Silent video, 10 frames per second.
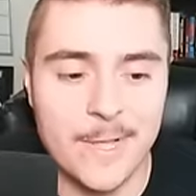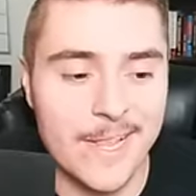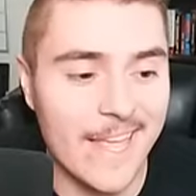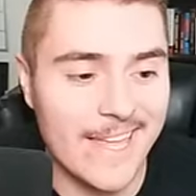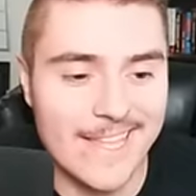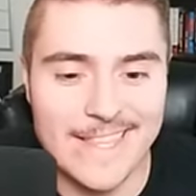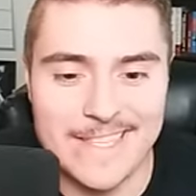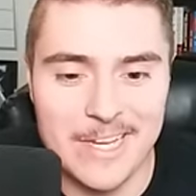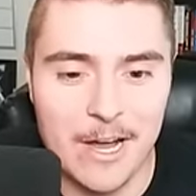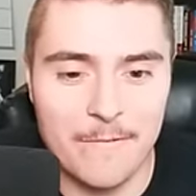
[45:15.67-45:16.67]
Playing in this
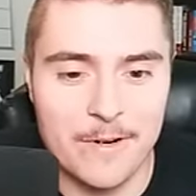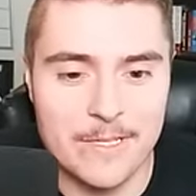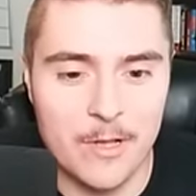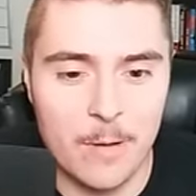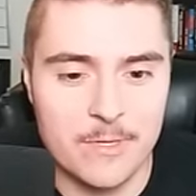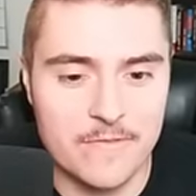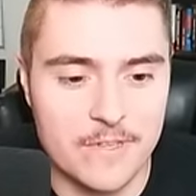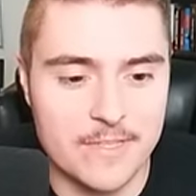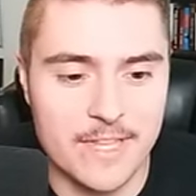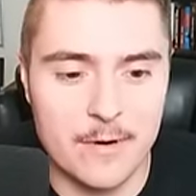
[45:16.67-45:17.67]
conference almost
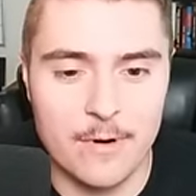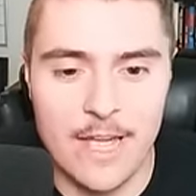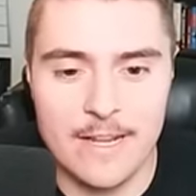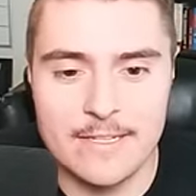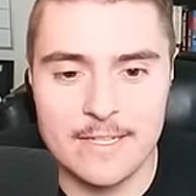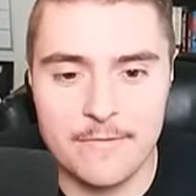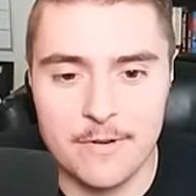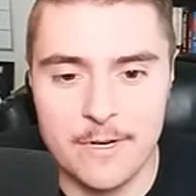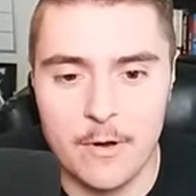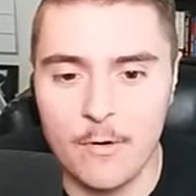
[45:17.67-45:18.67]
feels like we're at a
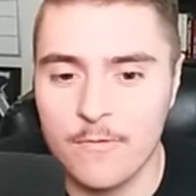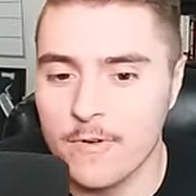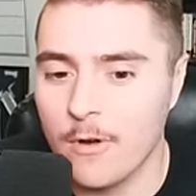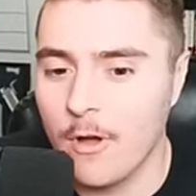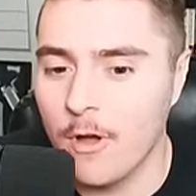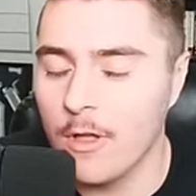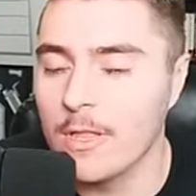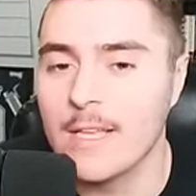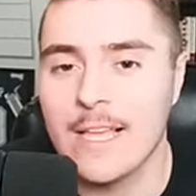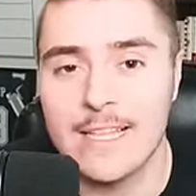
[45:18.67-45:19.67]
different overall,
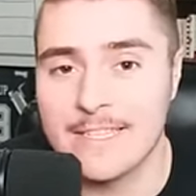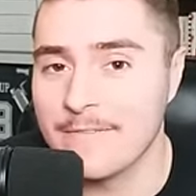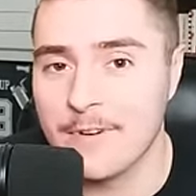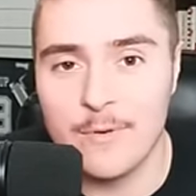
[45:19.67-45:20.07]
a different